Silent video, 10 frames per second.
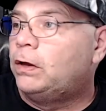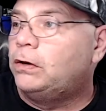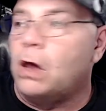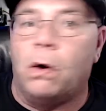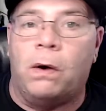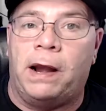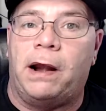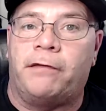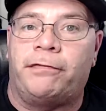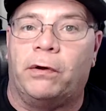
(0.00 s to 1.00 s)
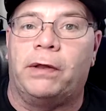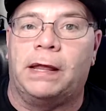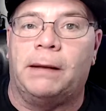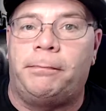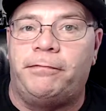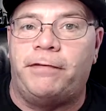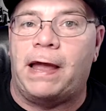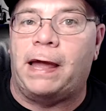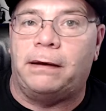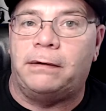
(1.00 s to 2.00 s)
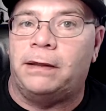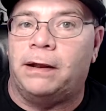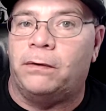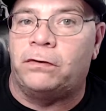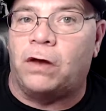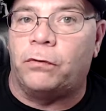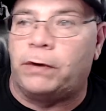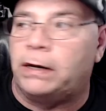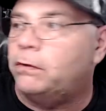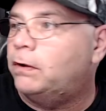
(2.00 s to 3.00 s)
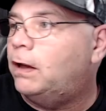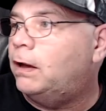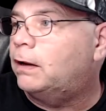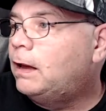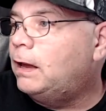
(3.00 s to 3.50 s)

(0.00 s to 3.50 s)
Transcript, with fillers: No hair floating up that, you know, it's all wrinkled and ugly.